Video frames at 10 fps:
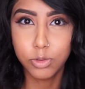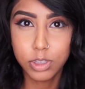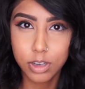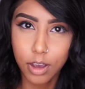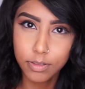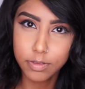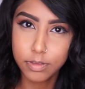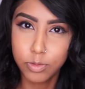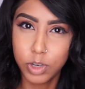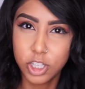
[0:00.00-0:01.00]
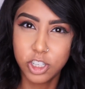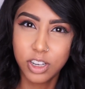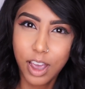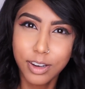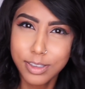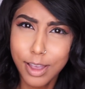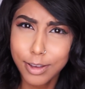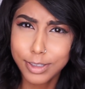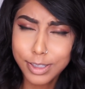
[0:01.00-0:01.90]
do stuff, which kind of sucks.